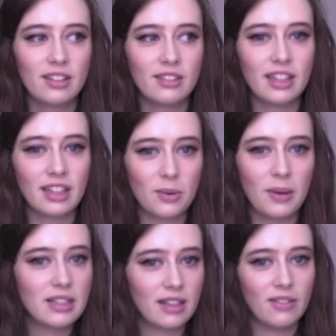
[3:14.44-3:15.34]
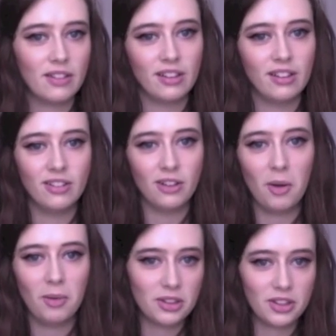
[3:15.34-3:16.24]
like 27,
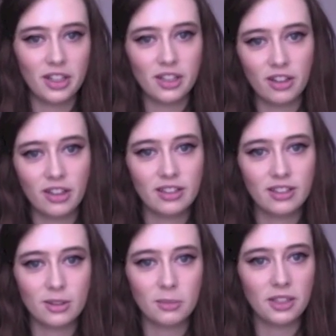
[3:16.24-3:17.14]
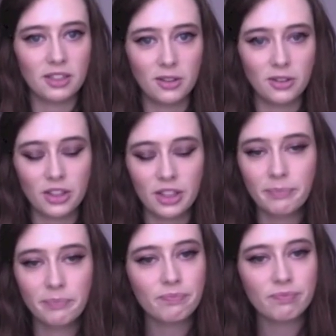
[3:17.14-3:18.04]
almost 30 degrees in some parts of the country.
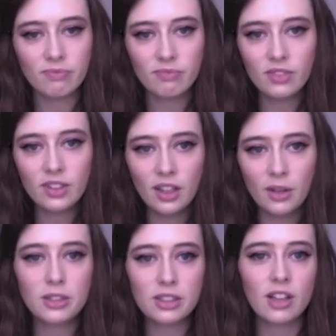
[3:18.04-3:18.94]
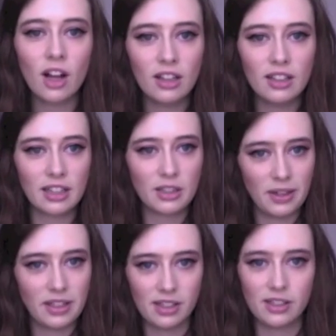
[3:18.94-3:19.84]
It was a solid like
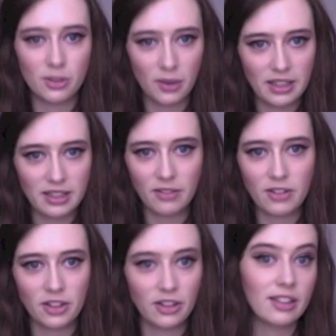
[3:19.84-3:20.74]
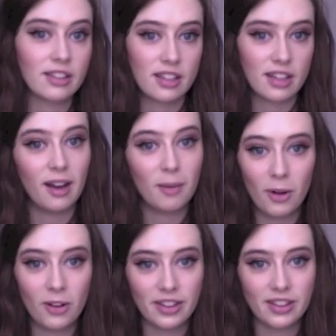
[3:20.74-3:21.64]
26 or 27 degrees the day I
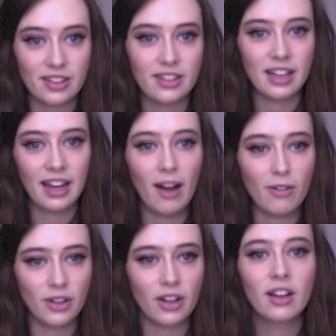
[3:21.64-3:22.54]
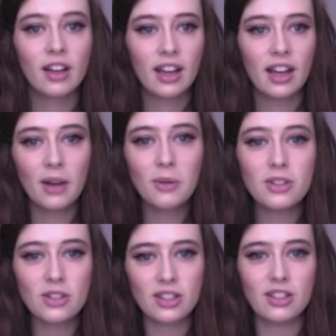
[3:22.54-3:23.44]
bought this, and the day after it
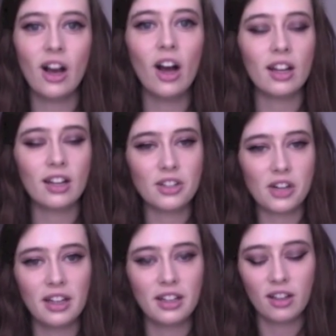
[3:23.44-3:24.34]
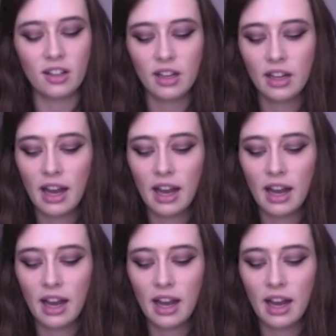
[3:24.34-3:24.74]
was just as hot, and I tried it on.